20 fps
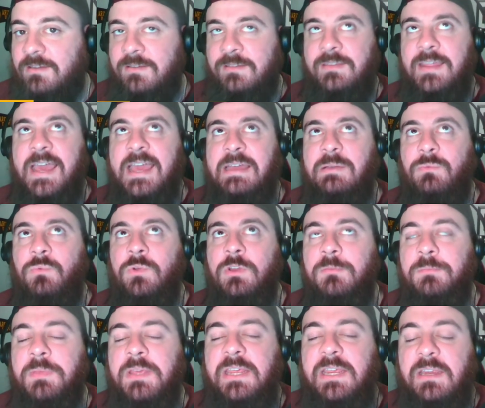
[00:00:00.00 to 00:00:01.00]
That
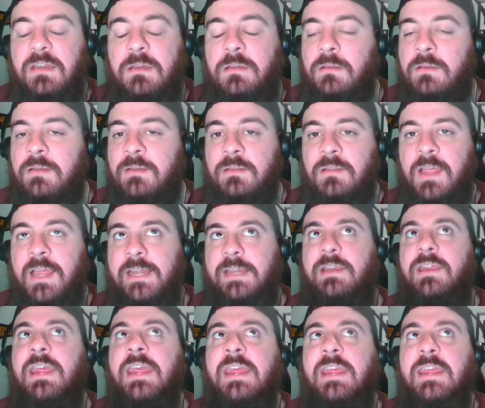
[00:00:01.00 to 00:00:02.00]
would be
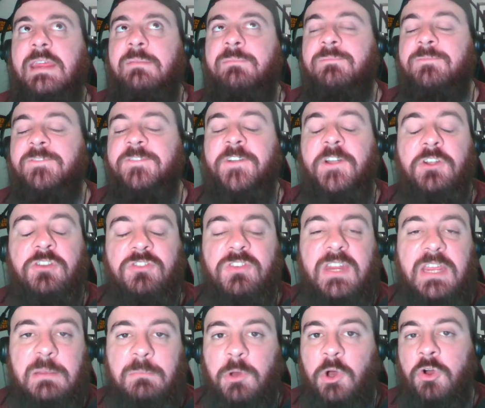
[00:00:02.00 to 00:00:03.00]
a first
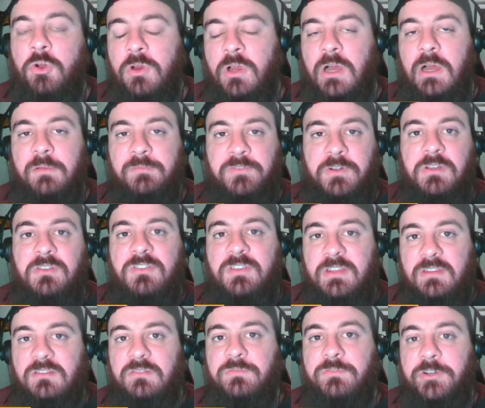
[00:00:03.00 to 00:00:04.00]
team all conference
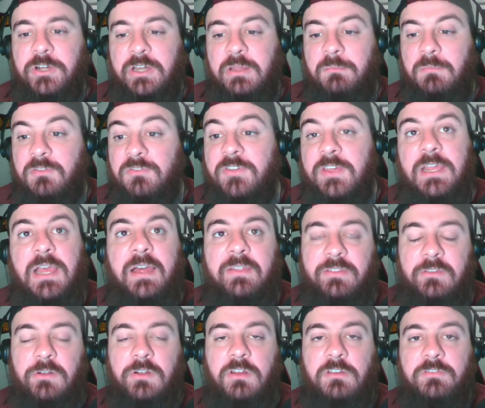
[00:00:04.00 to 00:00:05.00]
season for him if he got
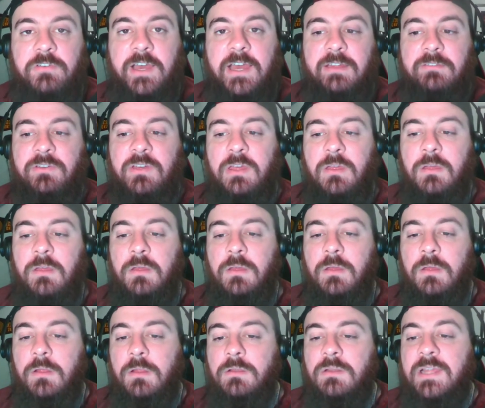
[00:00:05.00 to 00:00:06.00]
35.
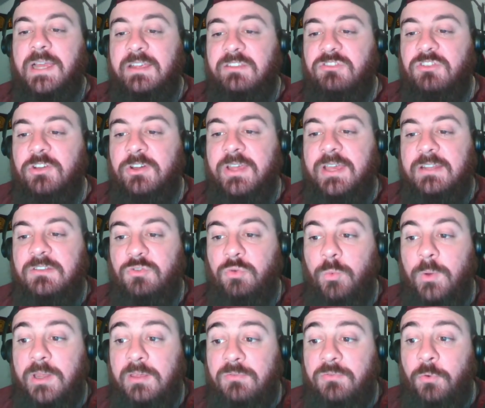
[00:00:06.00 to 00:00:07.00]
Last year he had
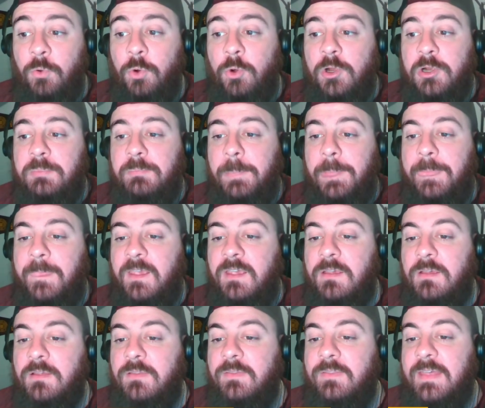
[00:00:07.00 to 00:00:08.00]
24.
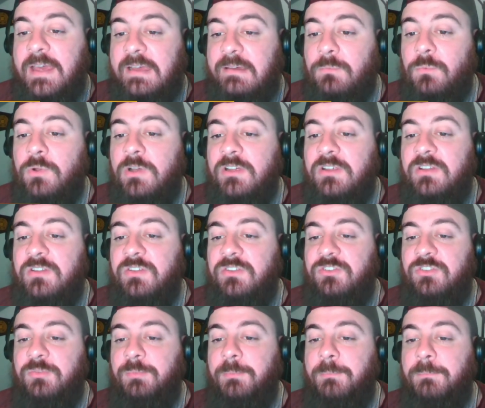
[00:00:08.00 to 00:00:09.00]
That
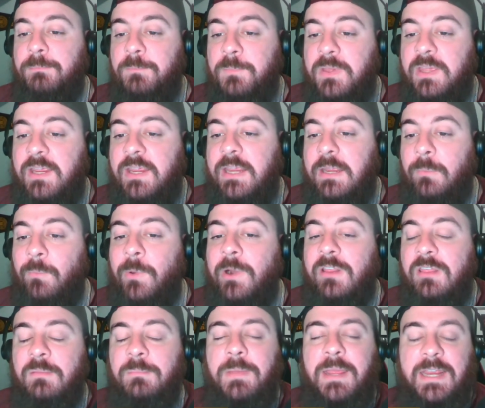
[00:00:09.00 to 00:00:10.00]
was being one
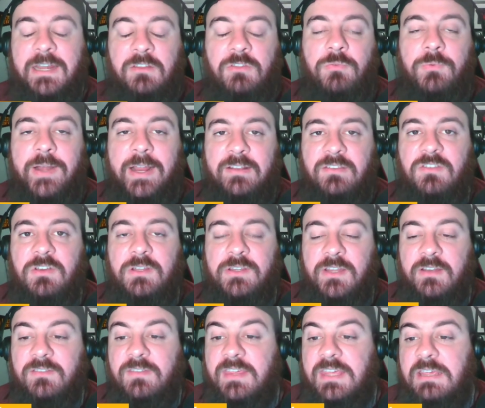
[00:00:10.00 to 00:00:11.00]
of the main threats on
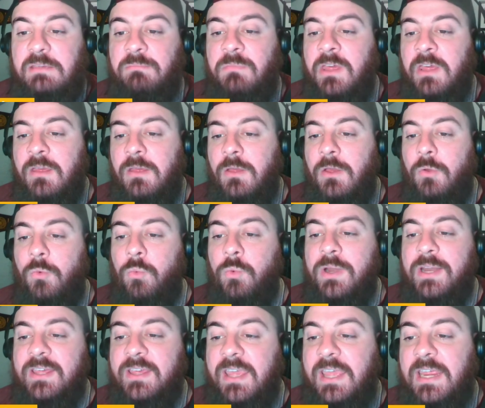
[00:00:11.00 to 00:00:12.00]
the team
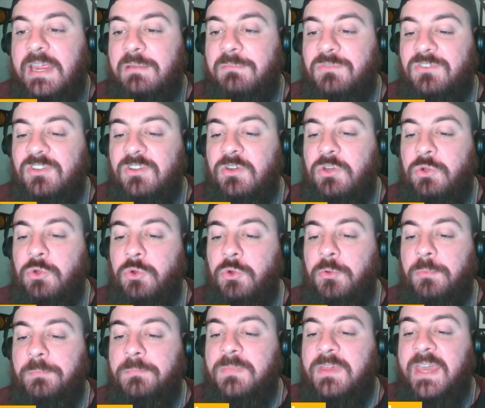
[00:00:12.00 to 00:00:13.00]
when it came
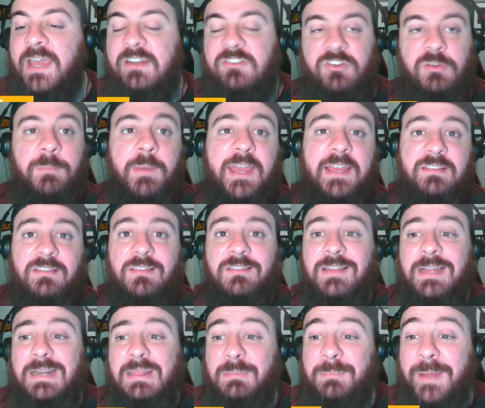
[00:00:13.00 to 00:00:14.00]
to catching passes
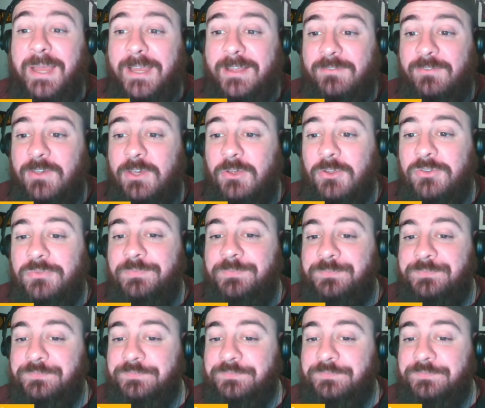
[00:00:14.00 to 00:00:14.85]
out of the backfield.